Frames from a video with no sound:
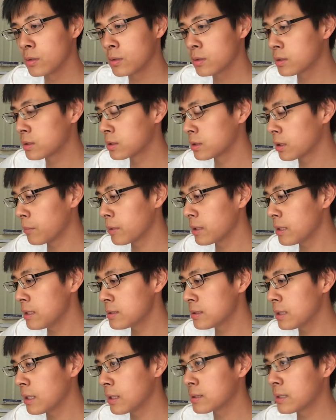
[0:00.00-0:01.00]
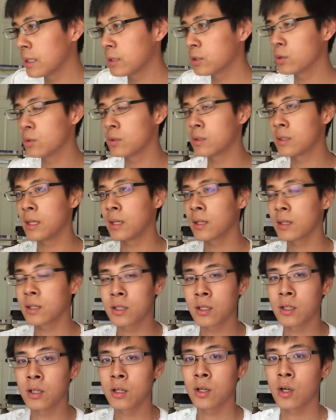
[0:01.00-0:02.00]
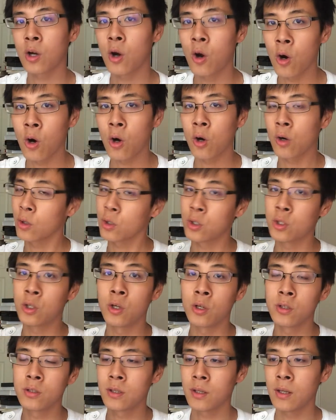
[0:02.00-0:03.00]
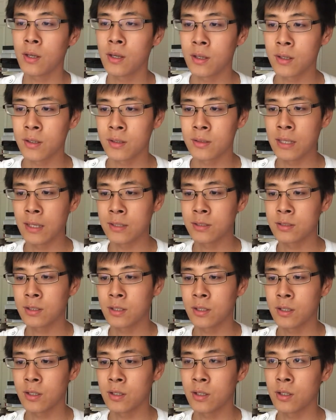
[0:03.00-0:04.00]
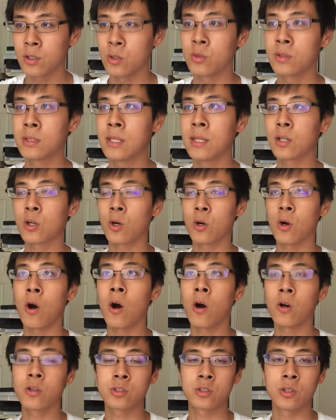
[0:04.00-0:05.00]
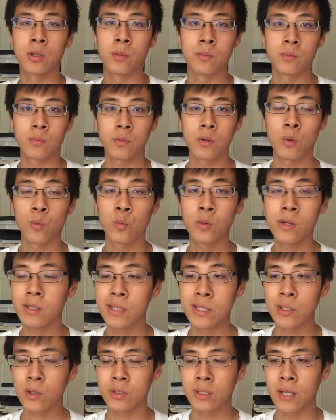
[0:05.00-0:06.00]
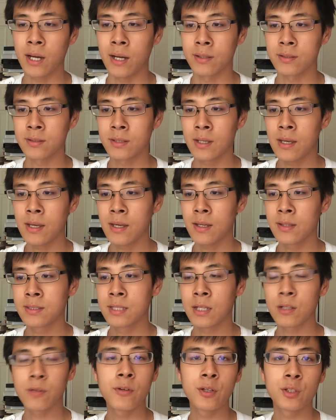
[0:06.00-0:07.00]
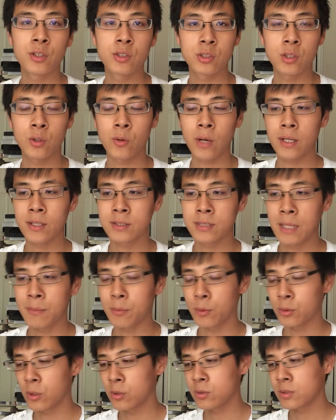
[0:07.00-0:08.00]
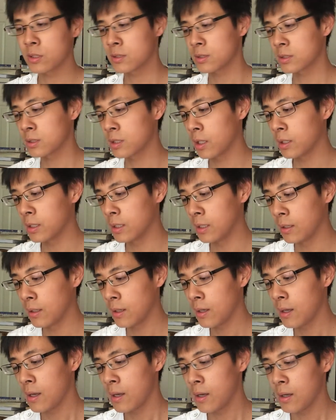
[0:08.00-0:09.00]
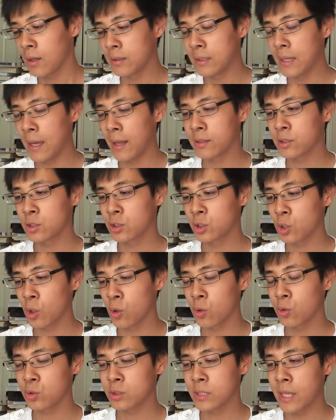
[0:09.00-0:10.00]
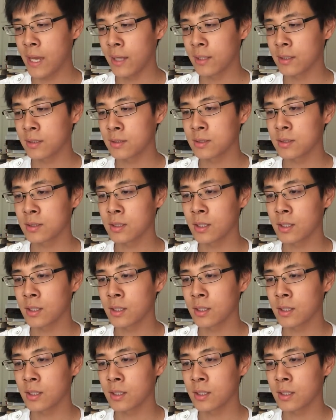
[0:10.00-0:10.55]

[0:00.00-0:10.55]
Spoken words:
some of these things that you think are good, that you think are awesome, really are not. Television is a great example. There's a study that shows that